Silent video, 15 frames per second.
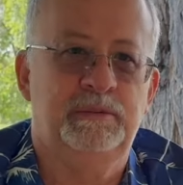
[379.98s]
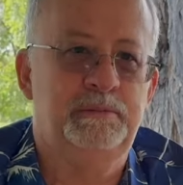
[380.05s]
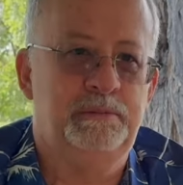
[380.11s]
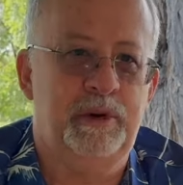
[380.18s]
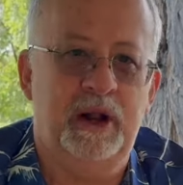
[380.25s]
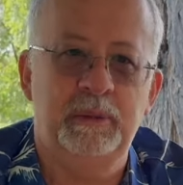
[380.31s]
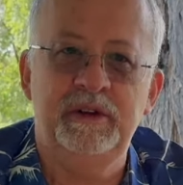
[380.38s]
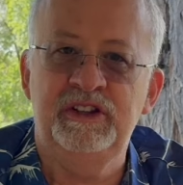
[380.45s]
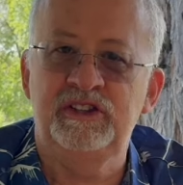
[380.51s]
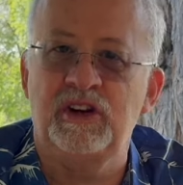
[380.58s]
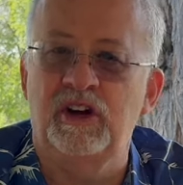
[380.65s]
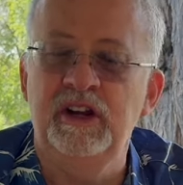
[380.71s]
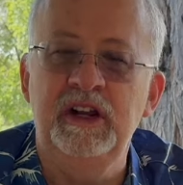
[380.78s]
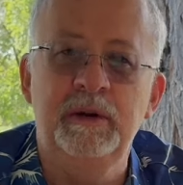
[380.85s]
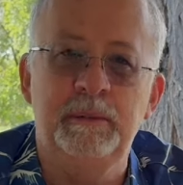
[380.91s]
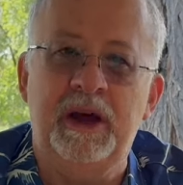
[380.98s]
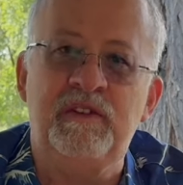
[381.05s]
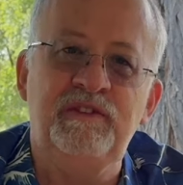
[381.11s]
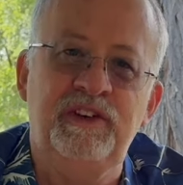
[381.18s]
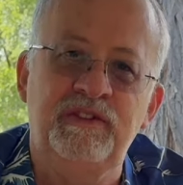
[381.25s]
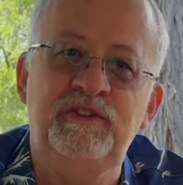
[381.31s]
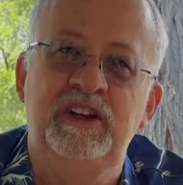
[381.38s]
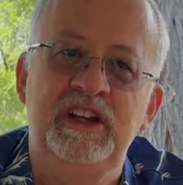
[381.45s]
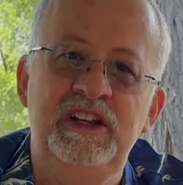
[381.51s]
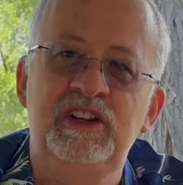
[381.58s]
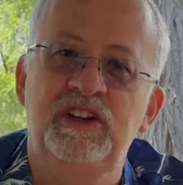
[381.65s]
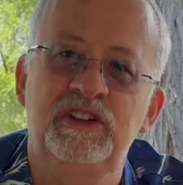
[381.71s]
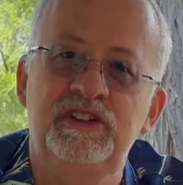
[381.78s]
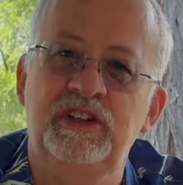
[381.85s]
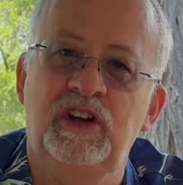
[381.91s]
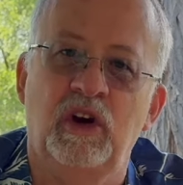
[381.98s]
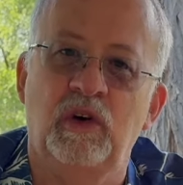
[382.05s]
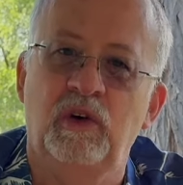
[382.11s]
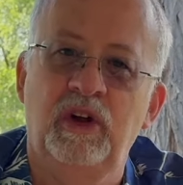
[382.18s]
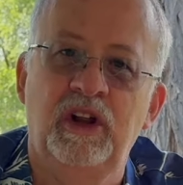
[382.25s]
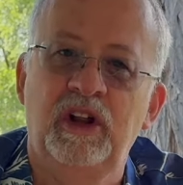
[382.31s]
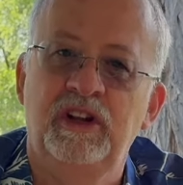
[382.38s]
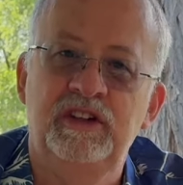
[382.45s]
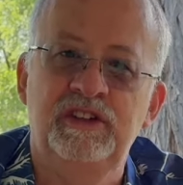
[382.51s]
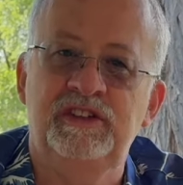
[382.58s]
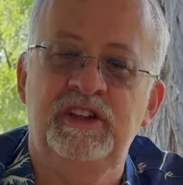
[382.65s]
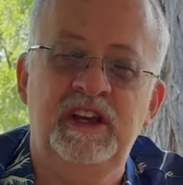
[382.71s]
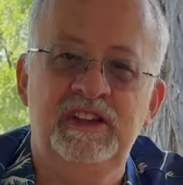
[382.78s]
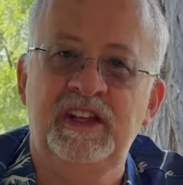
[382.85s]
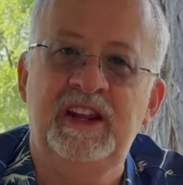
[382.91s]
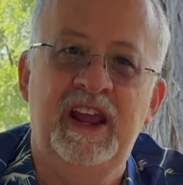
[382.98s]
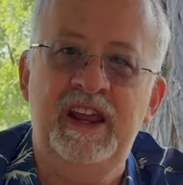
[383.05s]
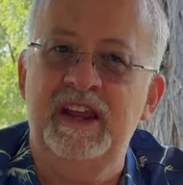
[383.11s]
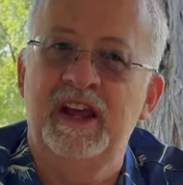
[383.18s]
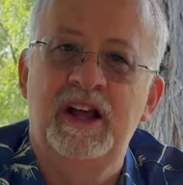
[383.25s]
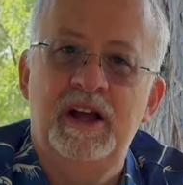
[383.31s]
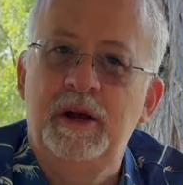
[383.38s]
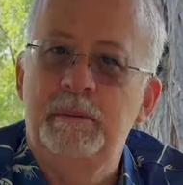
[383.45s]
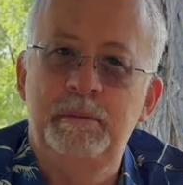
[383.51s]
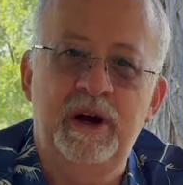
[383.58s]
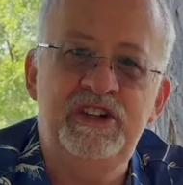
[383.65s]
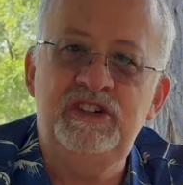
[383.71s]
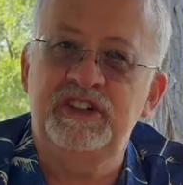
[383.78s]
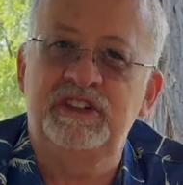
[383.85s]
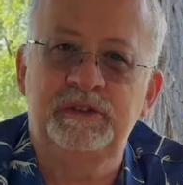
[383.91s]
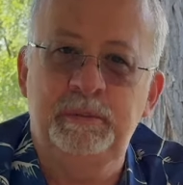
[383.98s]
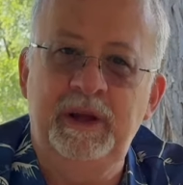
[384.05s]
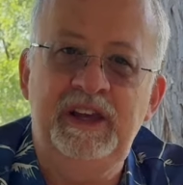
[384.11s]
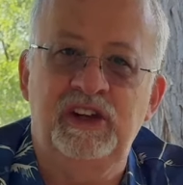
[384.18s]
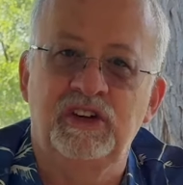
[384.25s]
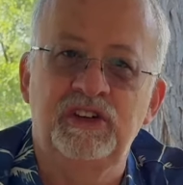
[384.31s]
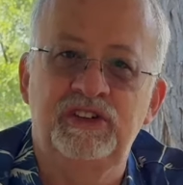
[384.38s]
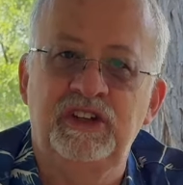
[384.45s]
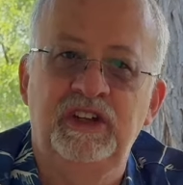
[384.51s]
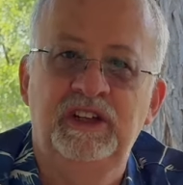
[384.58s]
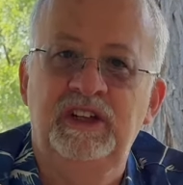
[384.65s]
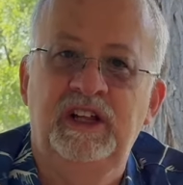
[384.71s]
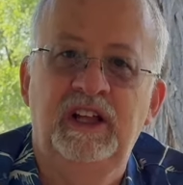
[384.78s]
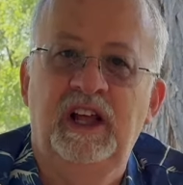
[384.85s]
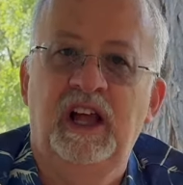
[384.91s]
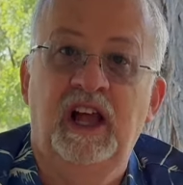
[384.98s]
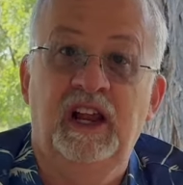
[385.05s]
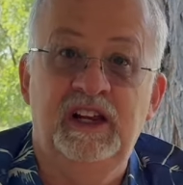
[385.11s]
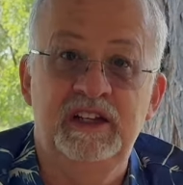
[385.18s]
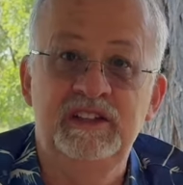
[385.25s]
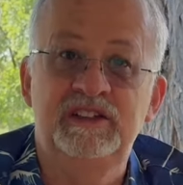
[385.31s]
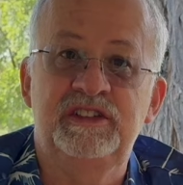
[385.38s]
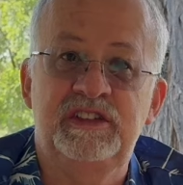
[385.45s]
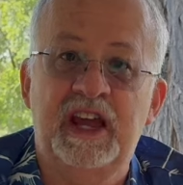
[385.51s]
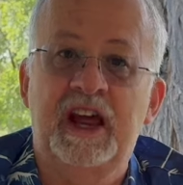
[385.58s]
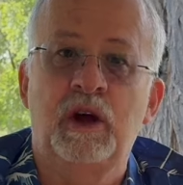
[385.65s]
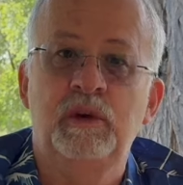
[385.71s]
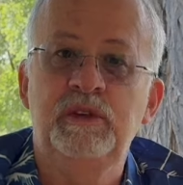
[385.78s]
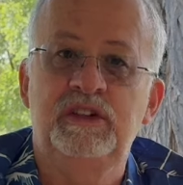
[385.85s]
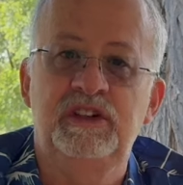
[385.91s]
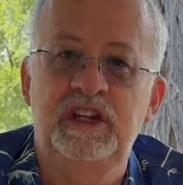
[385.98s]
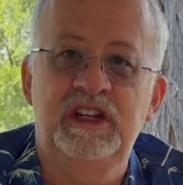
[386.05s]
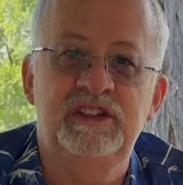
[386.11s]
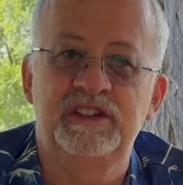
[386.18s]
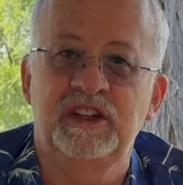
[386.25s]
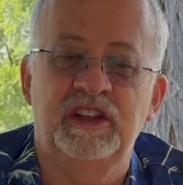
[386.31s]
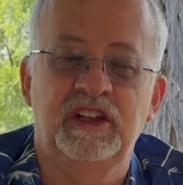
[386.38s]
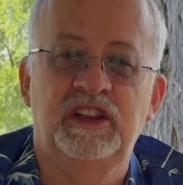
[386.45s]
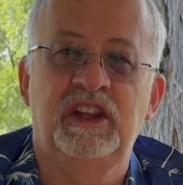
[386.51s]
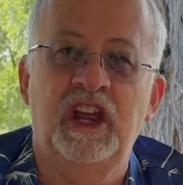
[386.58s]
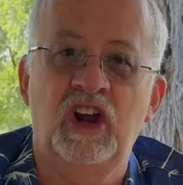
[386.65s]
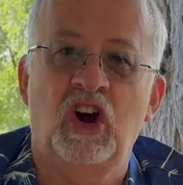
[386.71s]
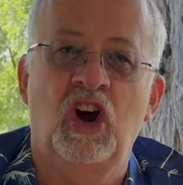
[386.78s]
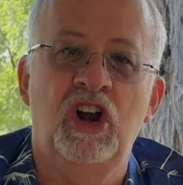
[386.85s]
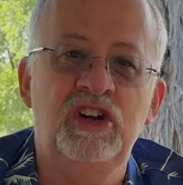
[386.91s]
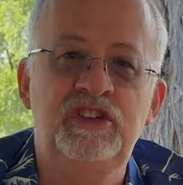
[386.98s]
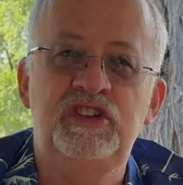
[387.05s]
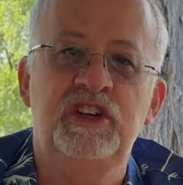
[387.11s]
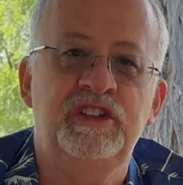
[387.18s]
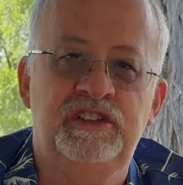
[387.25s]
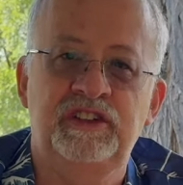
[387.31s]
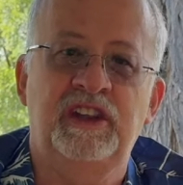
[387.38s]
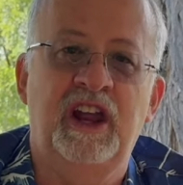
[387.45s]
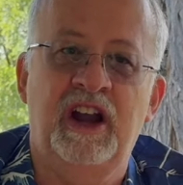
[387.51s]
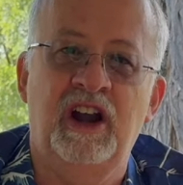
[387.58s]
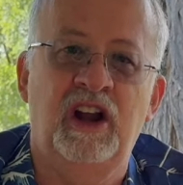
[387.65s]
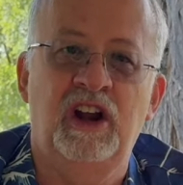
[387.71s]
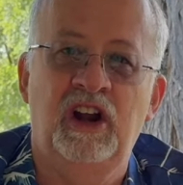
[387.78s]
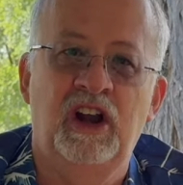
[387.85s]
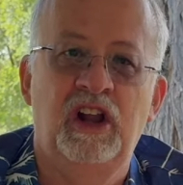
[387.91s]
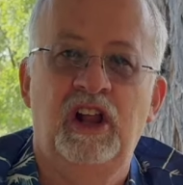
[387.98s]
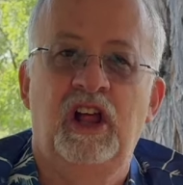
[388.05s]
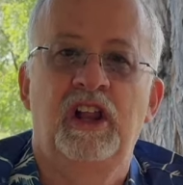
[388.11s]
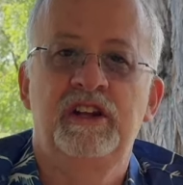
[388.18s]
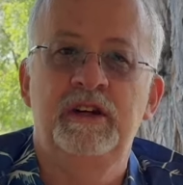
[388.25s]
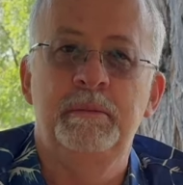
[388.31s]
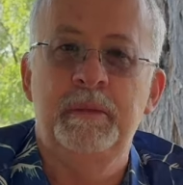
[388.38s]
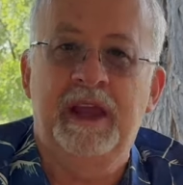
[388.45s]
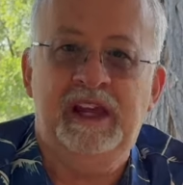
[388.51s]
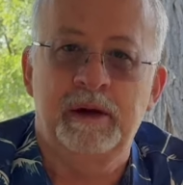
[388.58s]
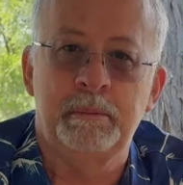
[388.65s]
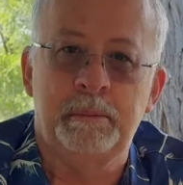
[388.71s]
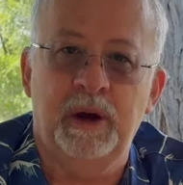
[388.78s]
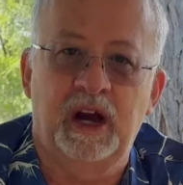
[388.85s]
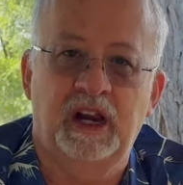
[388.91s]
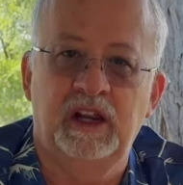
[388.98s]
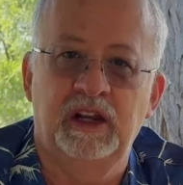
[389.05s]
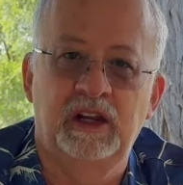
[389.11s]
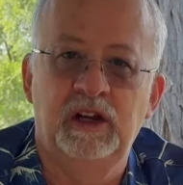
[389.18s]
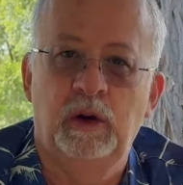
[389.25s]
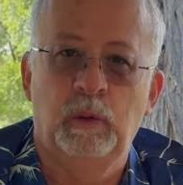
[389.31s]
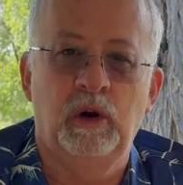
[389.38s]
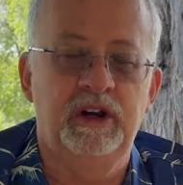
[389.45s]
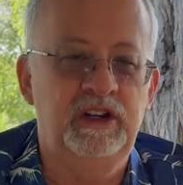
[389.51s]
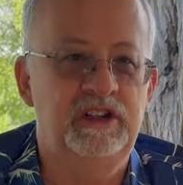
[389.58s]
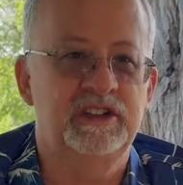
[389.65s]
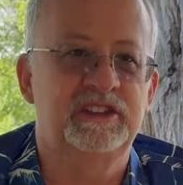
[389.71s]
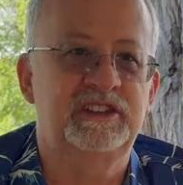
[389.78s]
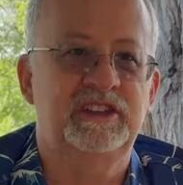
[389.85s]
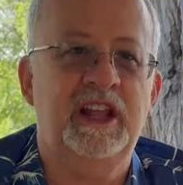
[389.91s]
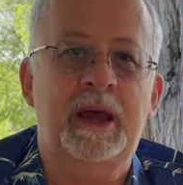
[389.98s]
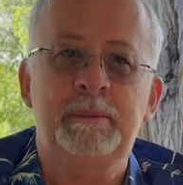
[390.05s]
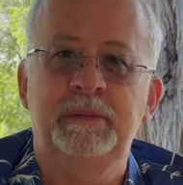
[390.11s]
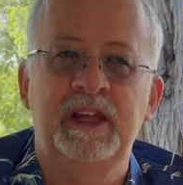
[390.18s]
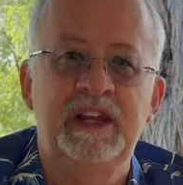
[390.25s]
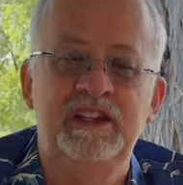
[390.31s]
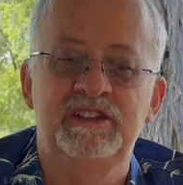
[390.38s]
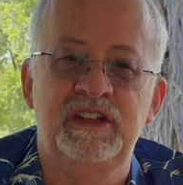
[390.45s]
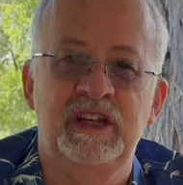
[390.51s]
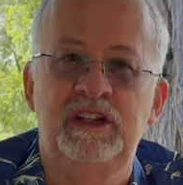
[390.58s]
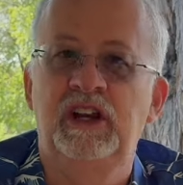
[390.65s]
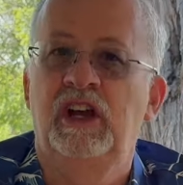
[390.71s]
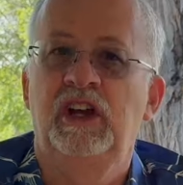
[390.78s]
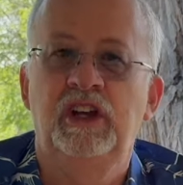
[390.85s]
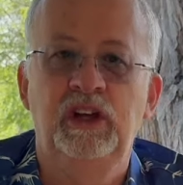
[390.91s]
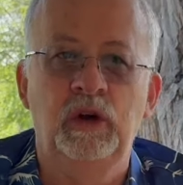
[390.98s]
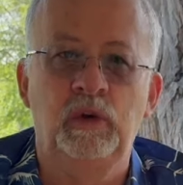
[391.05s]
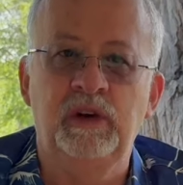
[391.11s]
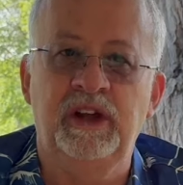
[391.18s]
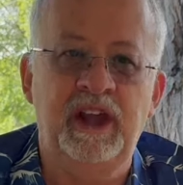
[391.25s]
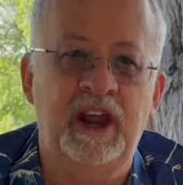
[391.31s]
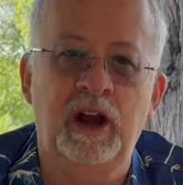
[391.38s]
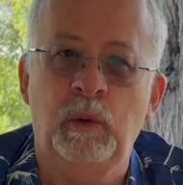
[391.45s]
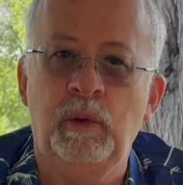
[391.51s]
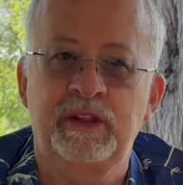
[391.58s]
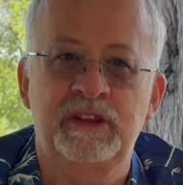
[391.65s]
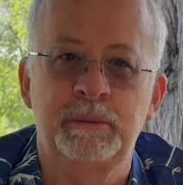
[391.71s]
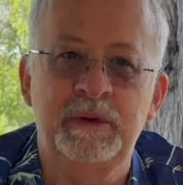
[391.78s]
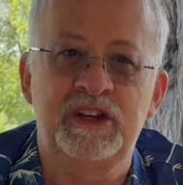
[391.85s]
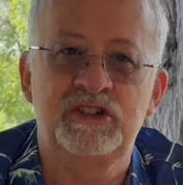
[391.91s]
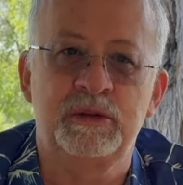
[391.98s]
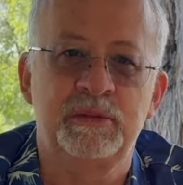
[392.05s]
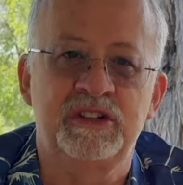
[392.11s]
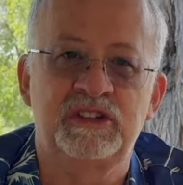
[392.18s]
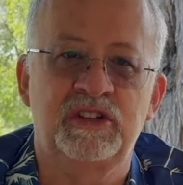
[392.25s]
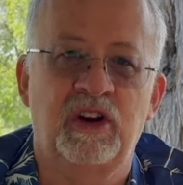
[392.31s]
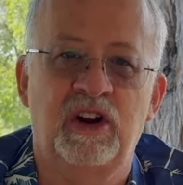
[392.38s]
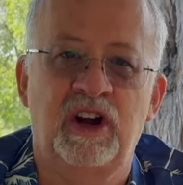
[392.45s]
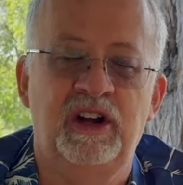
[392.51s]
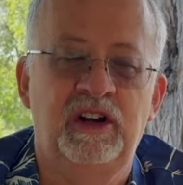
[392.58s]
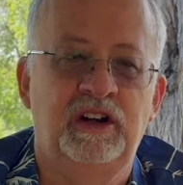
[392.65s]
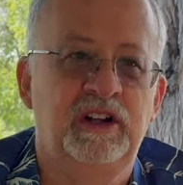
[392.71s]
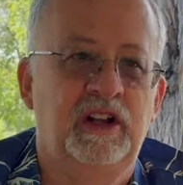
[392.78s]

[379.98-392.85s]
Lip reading: probably starting about 15 years ago, to say that, hey, budget speakers can sound decent. They aren't just there to make a buck, where you just slap things in, you don't care what the measurements are,